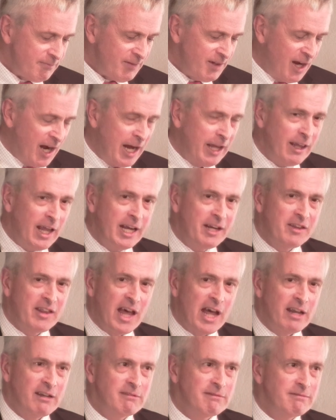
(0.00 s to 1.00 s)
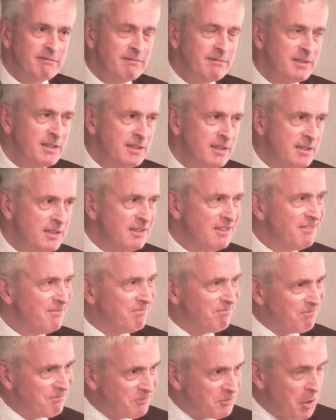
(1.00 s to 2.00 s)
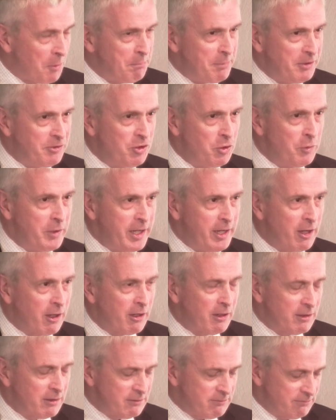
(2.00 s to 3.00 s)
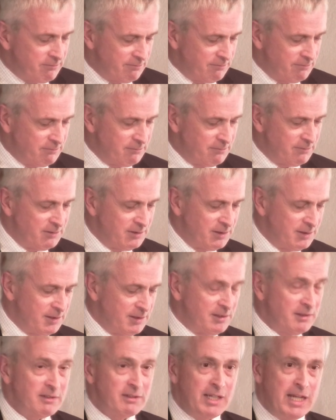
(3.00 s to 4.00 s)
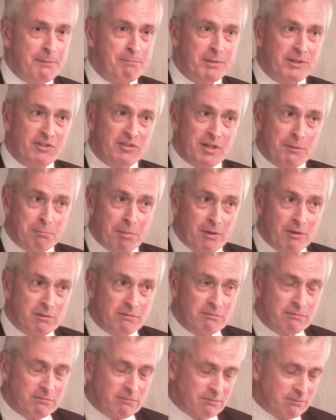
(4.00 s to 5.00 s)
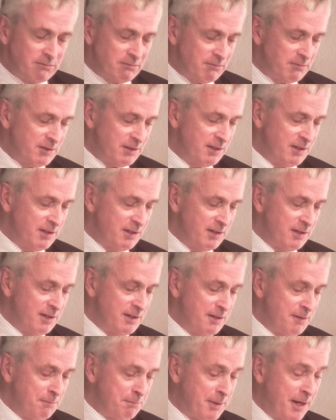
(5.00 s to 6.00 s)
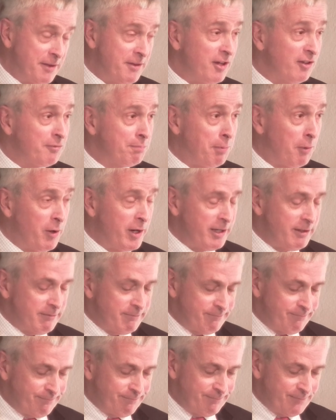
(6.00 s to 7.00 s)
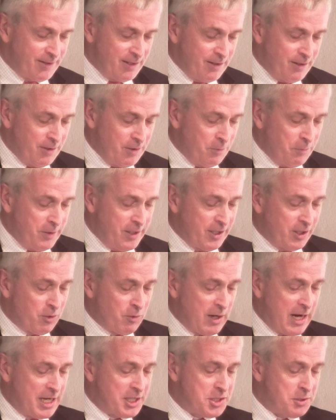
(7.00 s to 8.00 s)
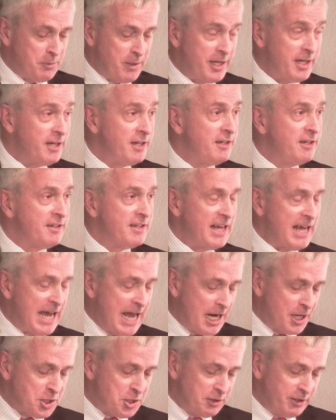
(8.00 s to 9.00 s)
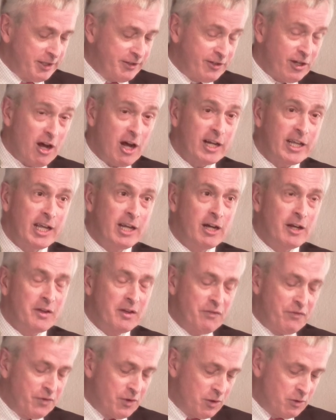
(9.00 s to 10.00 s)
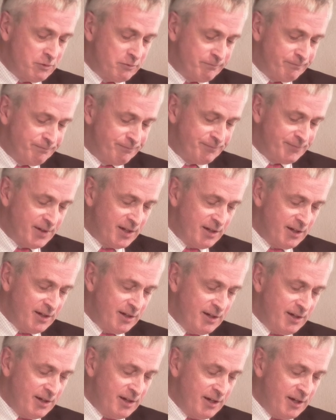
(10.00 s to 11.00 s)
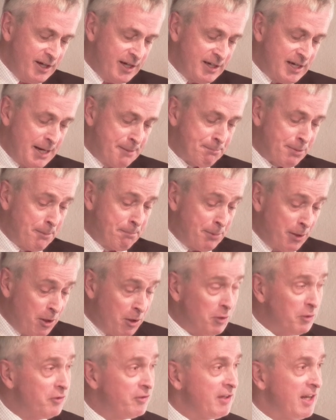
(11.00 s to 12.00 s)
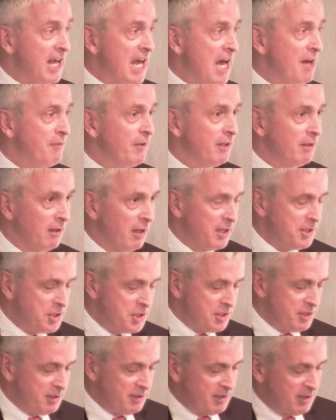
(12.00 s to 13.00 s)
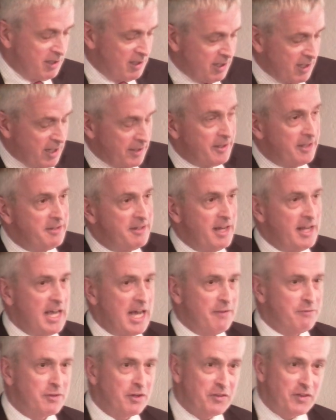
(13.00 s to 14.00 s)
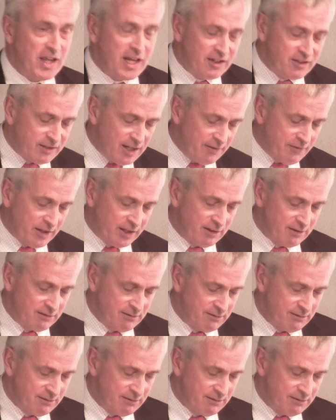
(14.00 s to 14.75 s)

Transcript: I like that. Don't be too eager. Keep it simple. By this point, we had graduated to actually talking on the phone, and I proposed having lunch on the day after Thanksgiving.